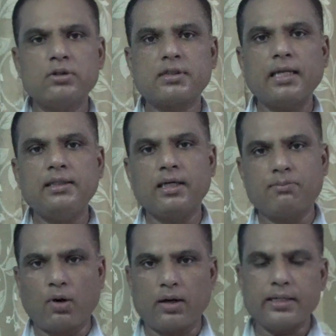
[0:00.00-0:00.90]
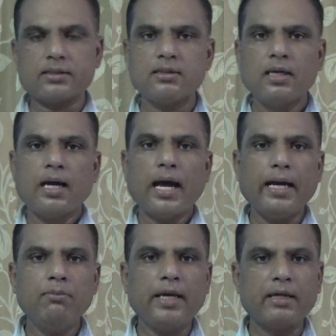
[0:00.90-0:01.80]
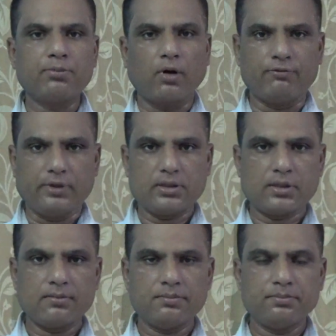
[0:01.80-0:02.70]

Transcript: sell their products and make profit.